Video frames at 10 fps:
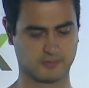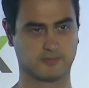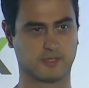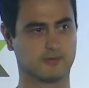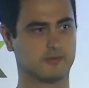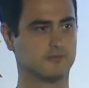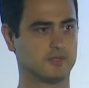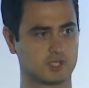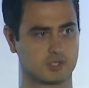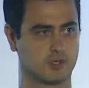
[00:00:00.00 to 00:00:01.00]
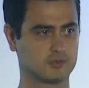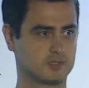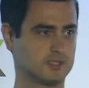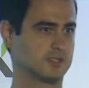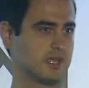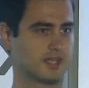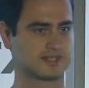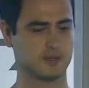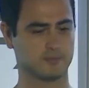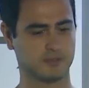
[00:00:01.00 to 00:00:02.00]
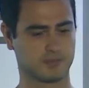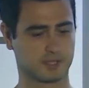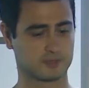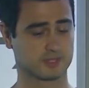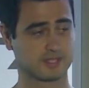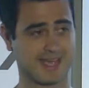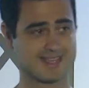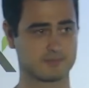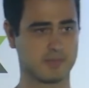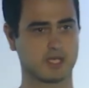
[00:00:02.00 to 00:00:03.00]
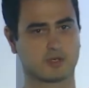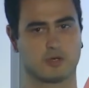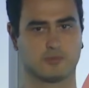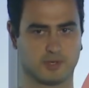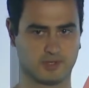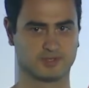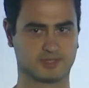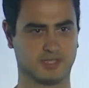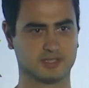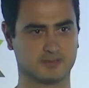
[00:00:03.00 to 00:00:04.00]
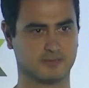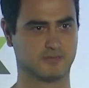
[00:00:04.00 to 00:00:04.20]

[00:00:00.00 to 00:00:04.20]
We chose this example because it has many components in it,